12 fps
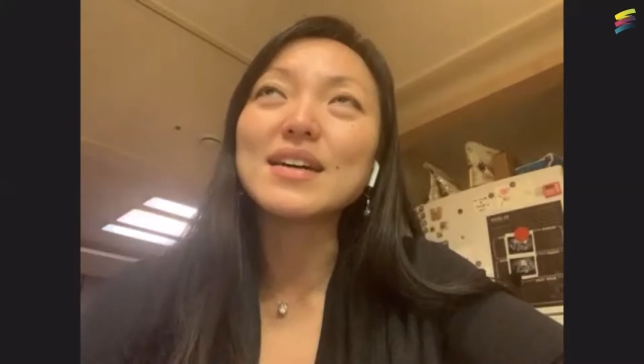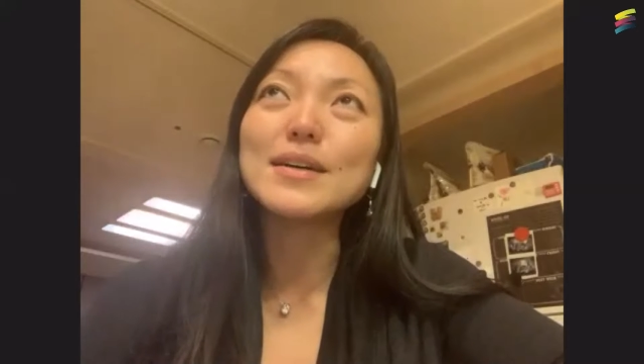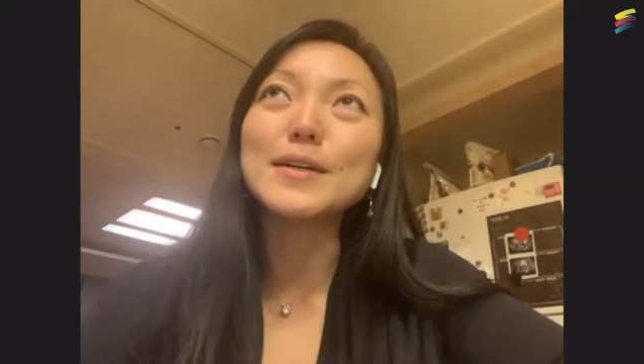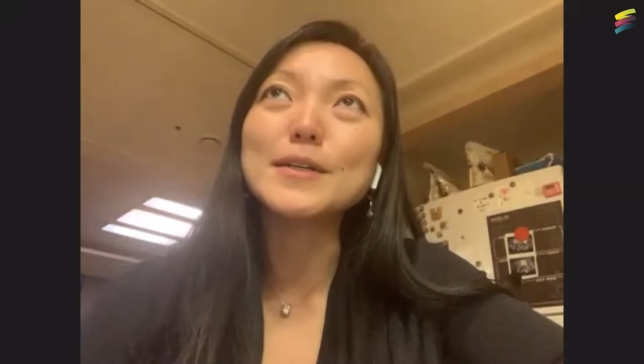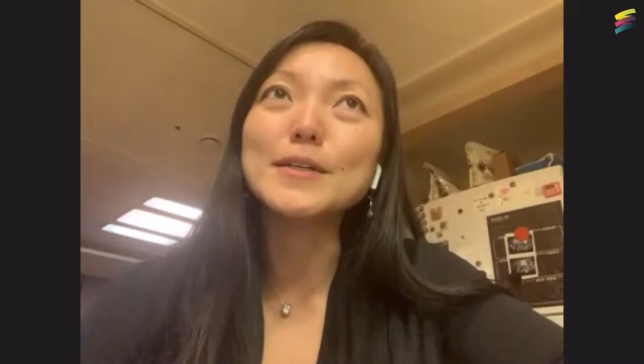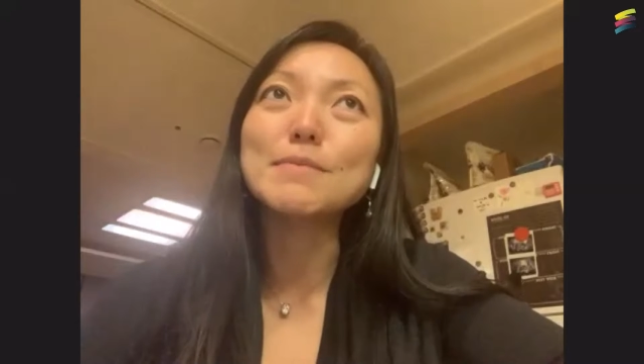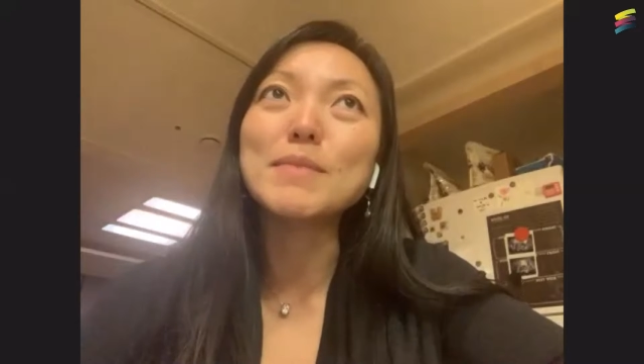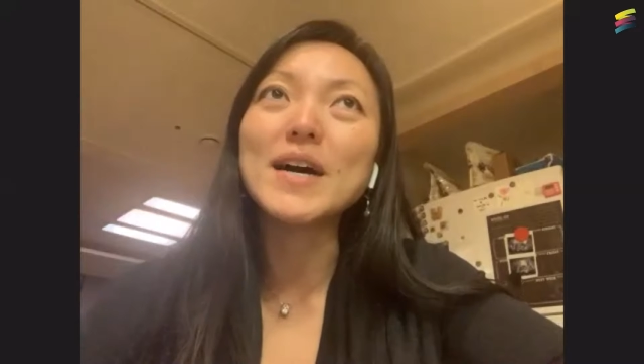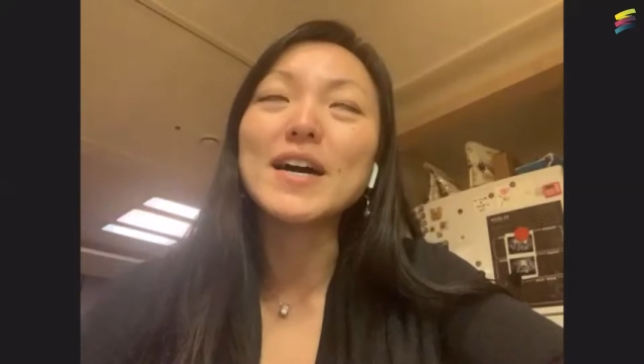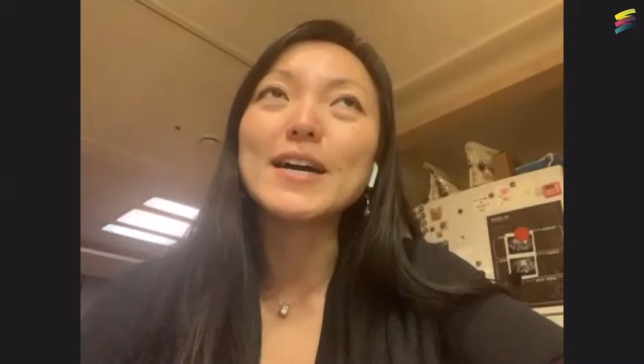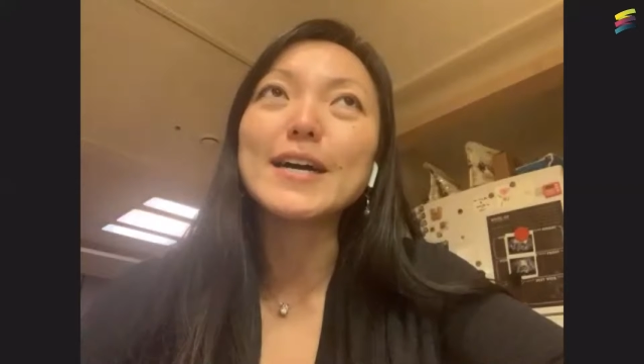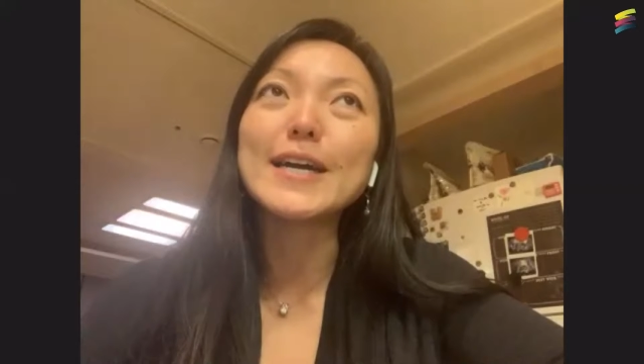Um,
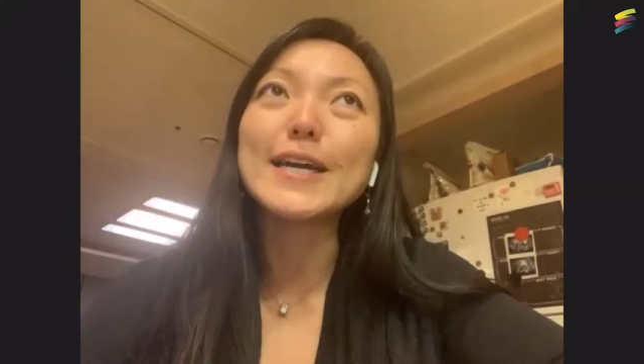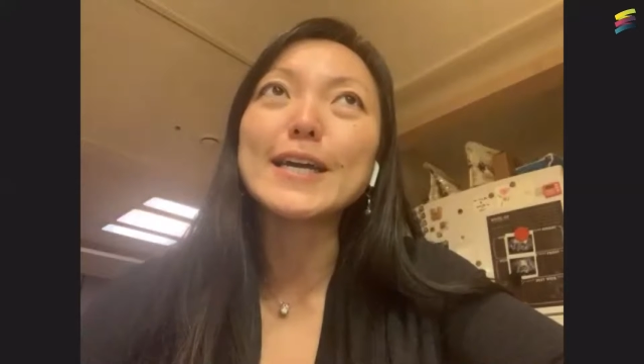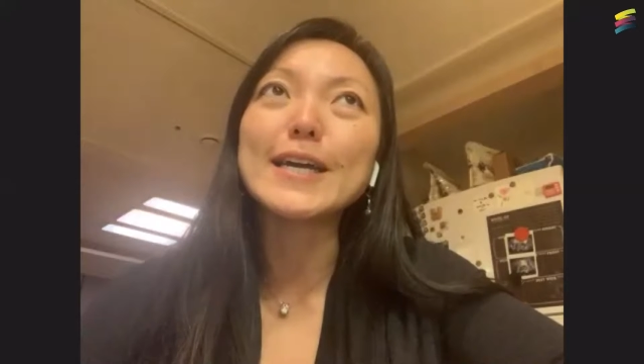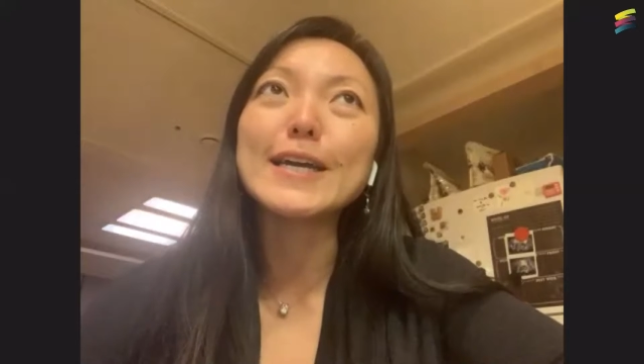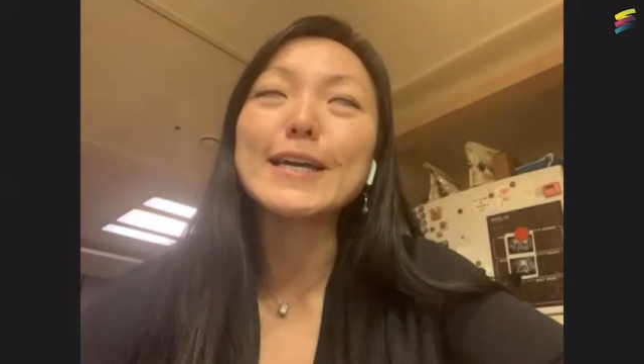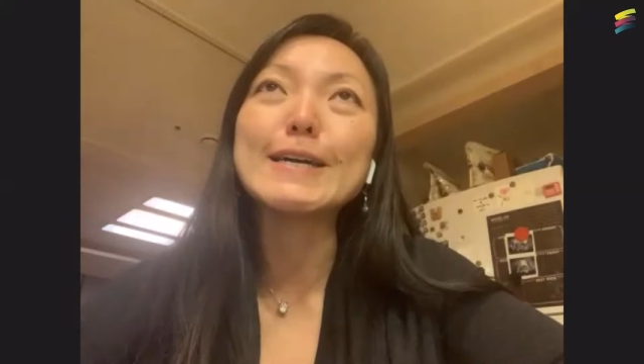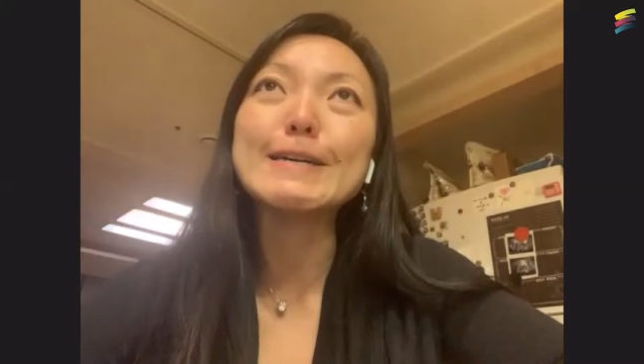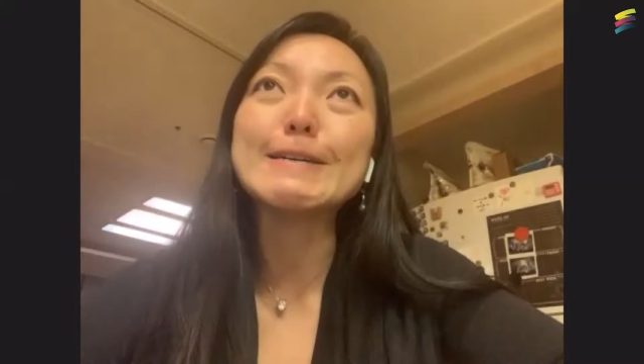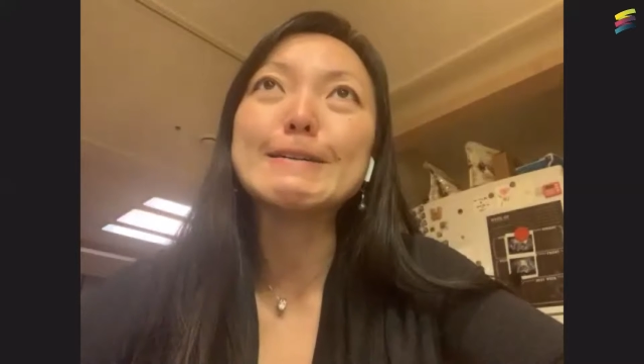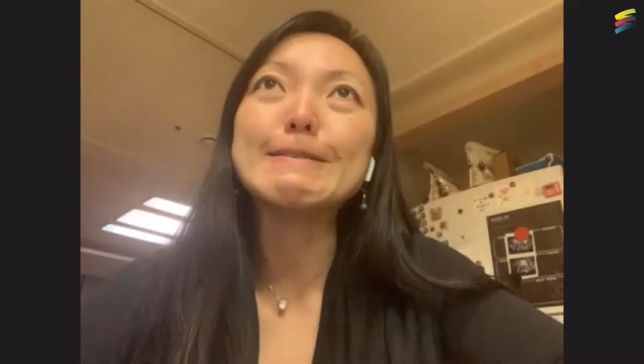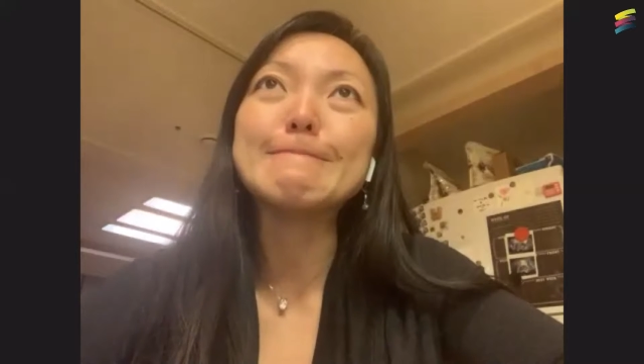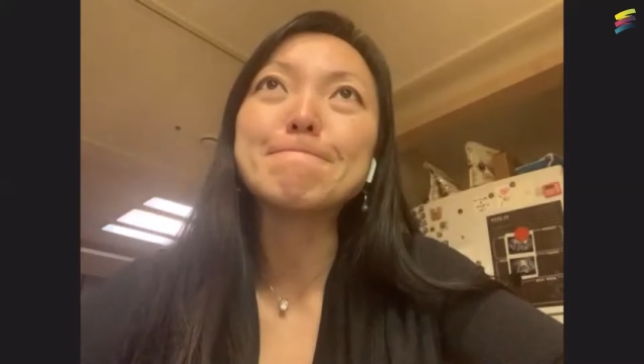I
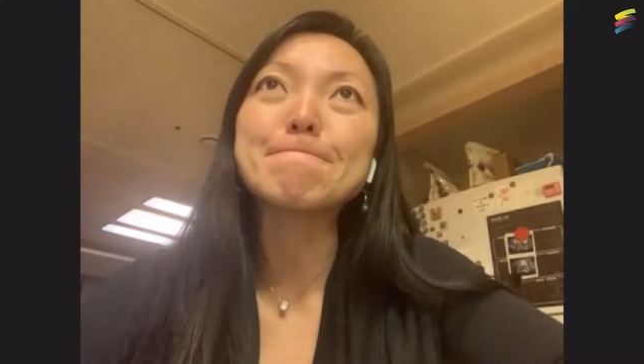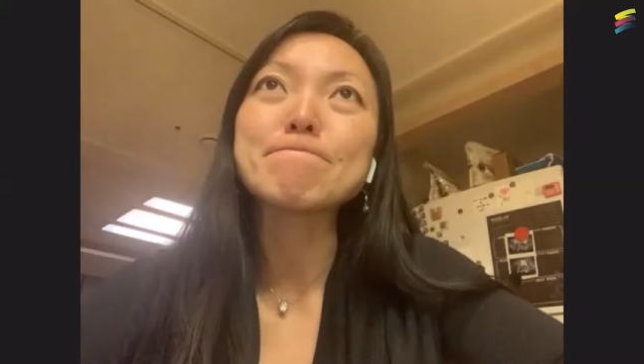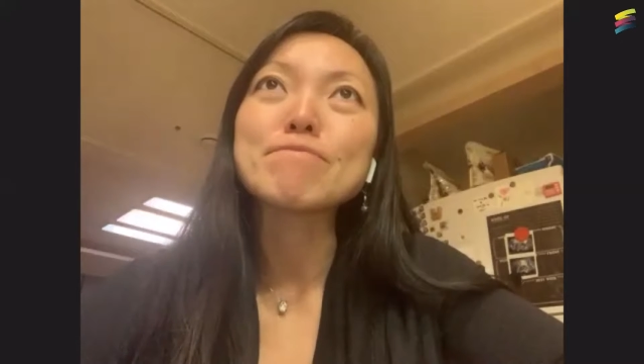um,